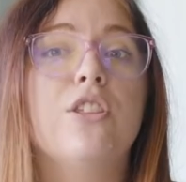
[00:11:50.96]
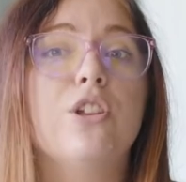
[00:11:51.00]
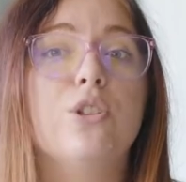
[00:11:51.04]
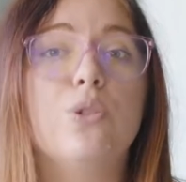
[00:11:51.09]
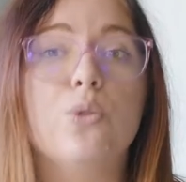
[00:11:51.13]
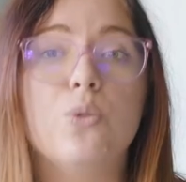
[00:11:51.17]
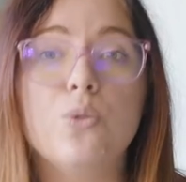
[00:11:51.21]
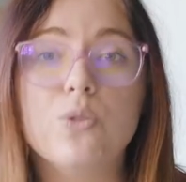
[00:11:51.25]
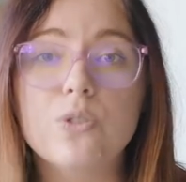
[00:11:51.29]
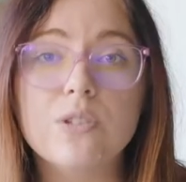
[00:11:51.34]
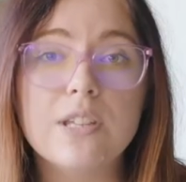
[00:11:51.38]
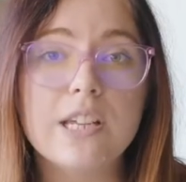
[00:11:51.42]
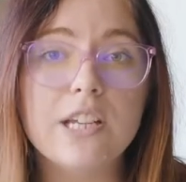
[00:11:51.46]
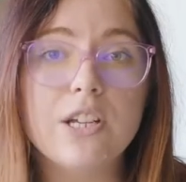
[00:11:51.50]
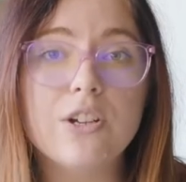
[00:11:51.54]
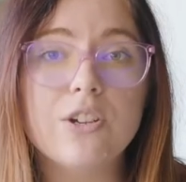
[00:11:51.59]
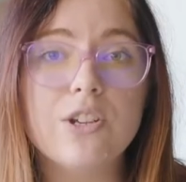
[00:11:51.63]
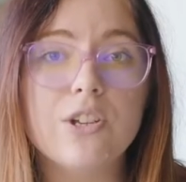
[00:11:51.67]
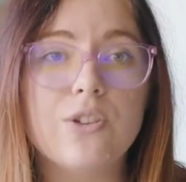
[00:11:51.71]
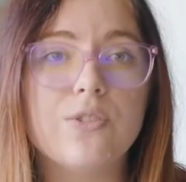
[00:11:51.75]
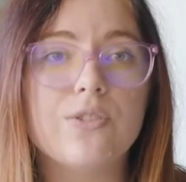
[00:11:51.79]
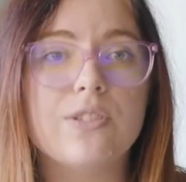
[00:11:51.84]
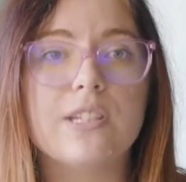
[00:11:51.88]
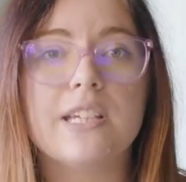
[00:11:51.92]
the tools that you're
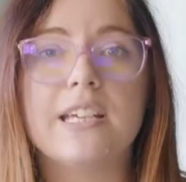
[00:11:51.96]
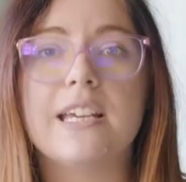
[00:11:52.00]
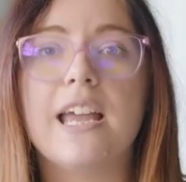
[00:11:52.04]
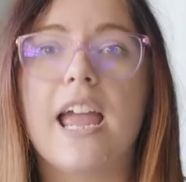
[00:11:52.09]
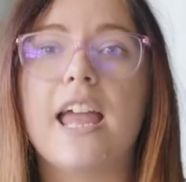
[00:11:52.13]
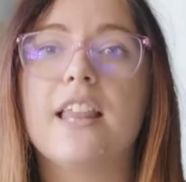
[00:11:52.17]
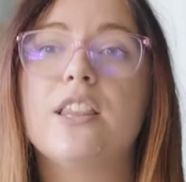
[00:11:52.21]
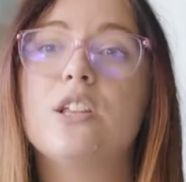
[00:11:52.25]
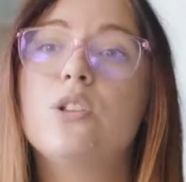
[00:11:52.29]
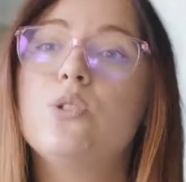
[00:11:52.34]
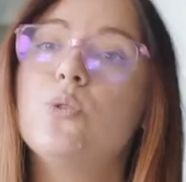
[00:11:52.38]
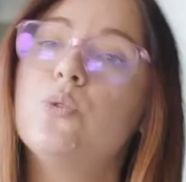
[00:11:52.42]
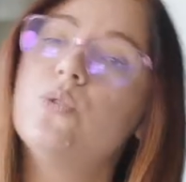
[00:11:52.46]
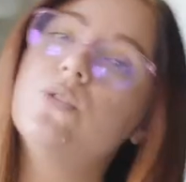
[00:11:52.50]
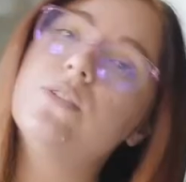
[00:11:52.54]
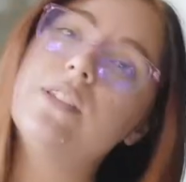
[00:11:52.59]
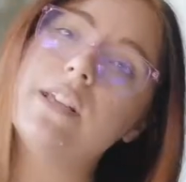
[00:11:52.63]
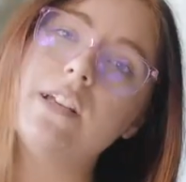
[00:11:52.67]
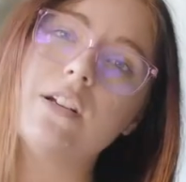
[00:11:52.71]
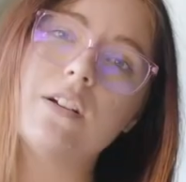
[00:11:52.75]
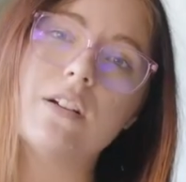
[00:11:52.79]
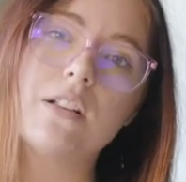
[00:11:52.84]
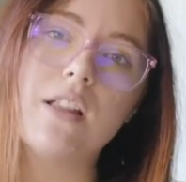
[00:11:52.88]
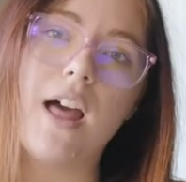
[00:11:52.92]
using and the tools
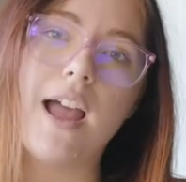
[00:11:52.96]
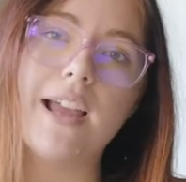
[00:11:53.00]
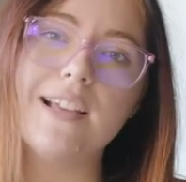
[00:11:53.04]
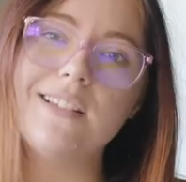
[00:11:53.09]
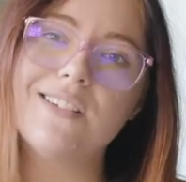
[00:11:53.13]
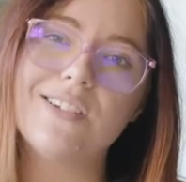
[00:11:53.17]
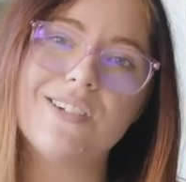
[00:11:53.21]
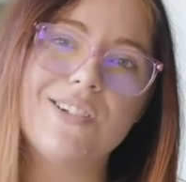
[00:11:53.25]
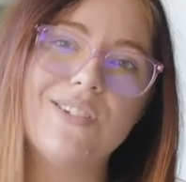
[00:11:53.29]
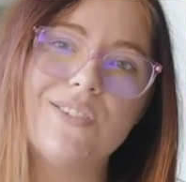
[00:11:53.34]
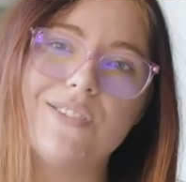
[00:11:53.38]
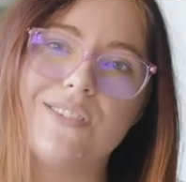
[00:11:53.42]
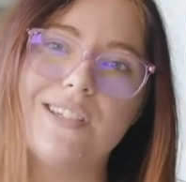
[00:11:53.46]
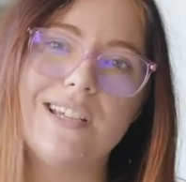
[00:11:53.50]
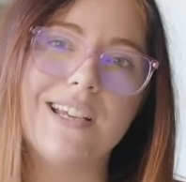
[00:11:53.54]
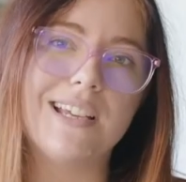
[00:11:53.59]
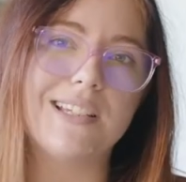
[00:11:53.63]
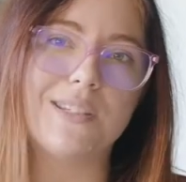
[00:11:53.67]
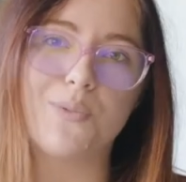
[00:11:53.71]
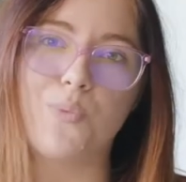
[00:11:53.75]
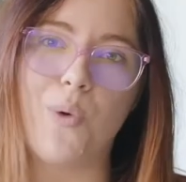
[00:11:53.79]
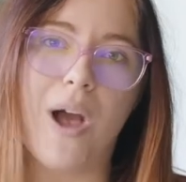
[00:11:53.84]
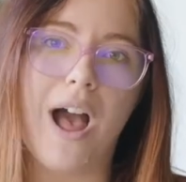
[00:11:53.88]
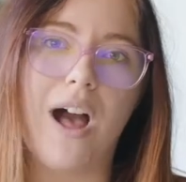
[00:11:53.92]
that your clients are using
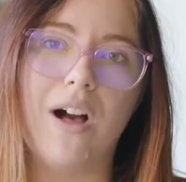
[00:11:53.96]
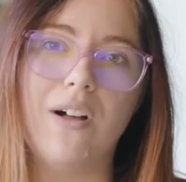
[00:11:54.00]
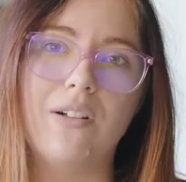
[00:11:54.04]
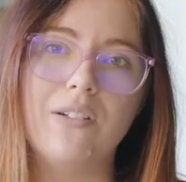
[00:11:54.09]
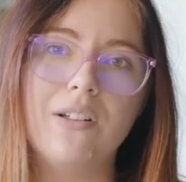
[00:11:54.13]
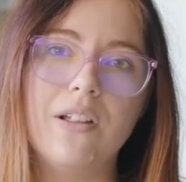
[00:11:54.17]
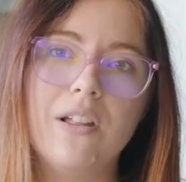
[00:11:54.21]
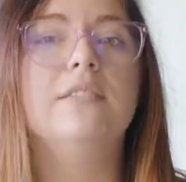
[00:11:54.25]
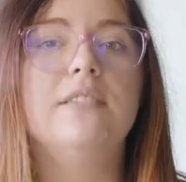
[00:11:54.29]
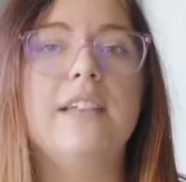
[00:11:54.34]
as well.